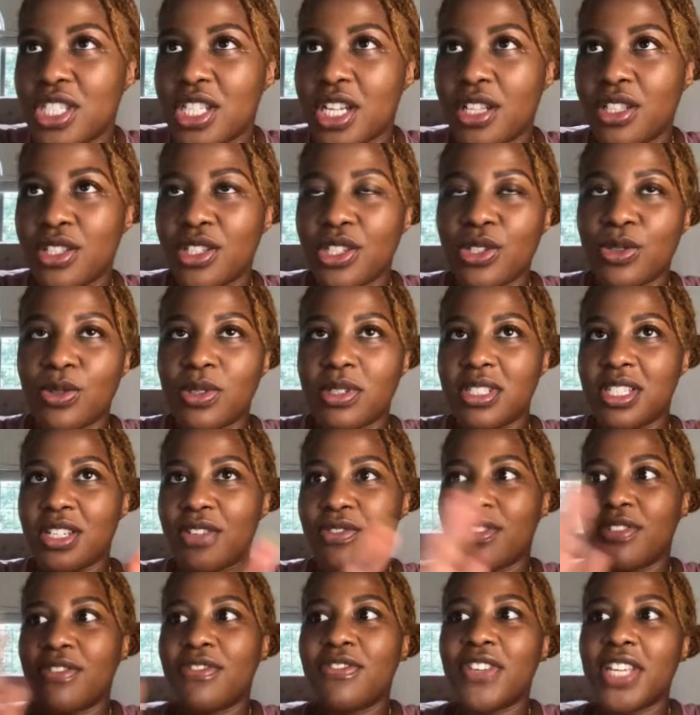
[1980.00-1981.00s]
telling you the
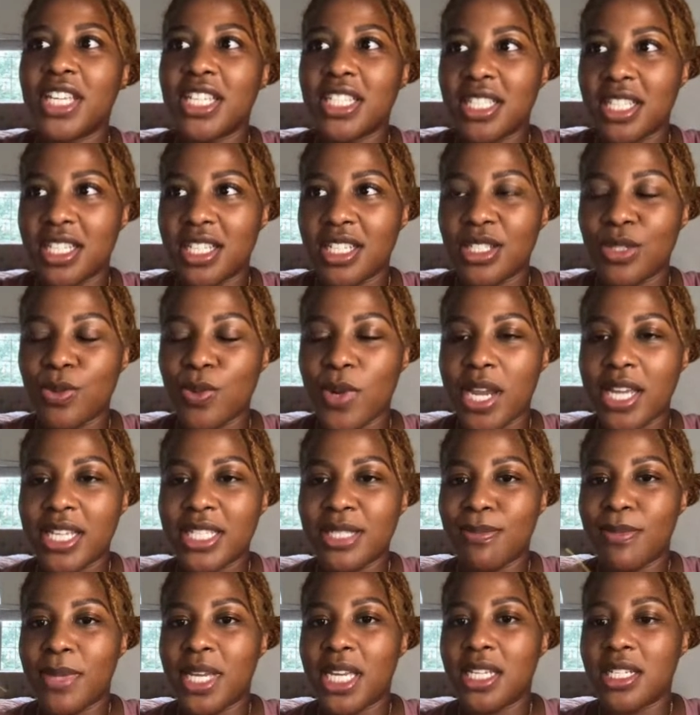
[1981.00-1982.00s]
different phases, whereas
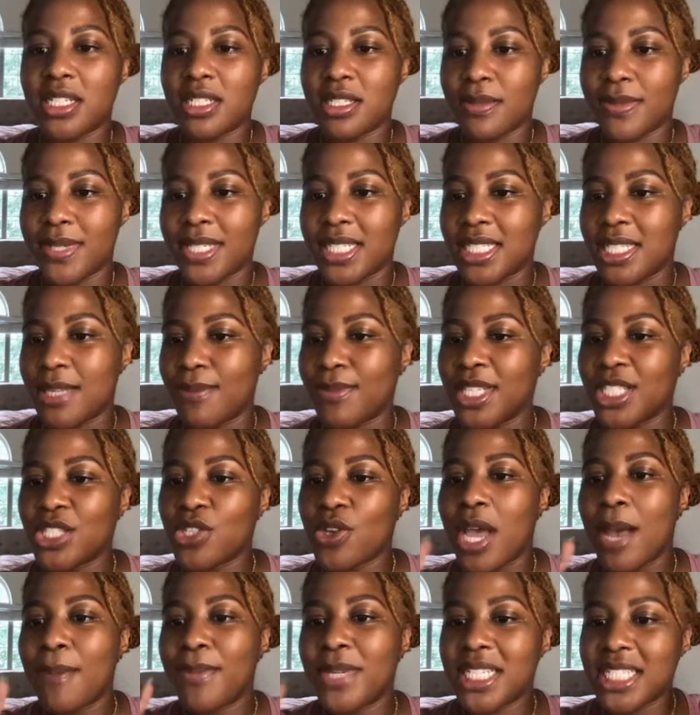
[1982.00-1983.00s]
management is something. So
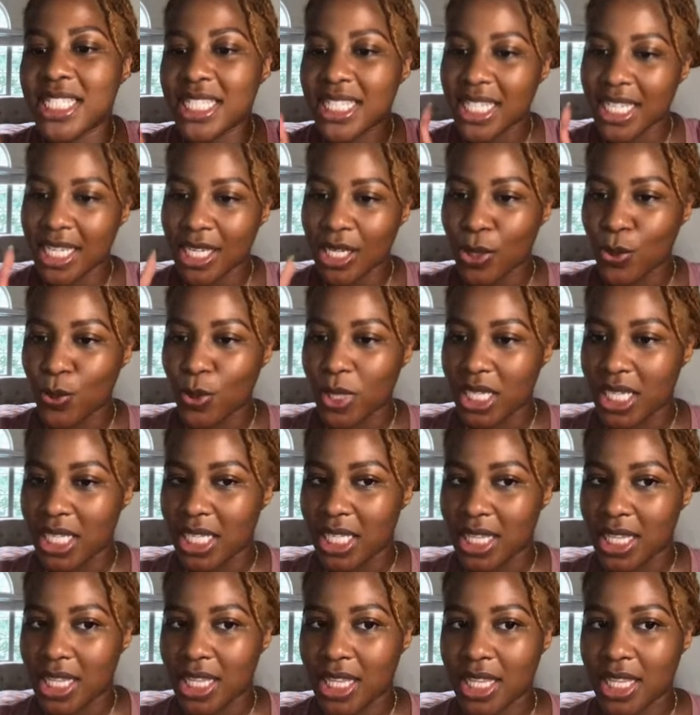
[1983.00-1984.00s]
we're going to stick with